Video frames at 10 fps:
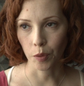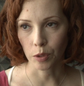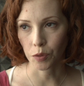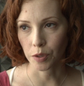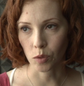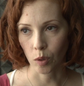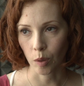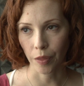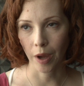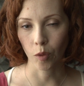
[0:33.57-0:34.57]
grocery store
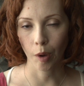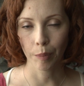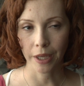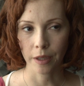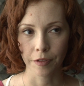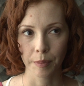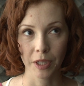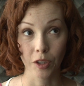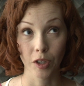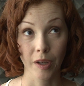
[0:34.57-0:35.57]
without raw bacon for me
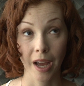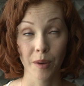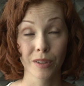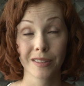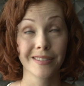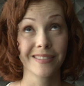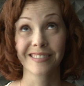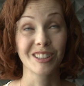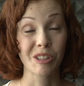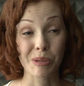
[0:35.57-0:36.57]
to cook, I would
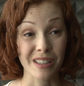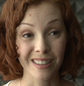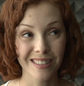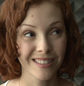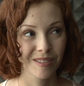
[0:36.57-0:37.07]
lose it.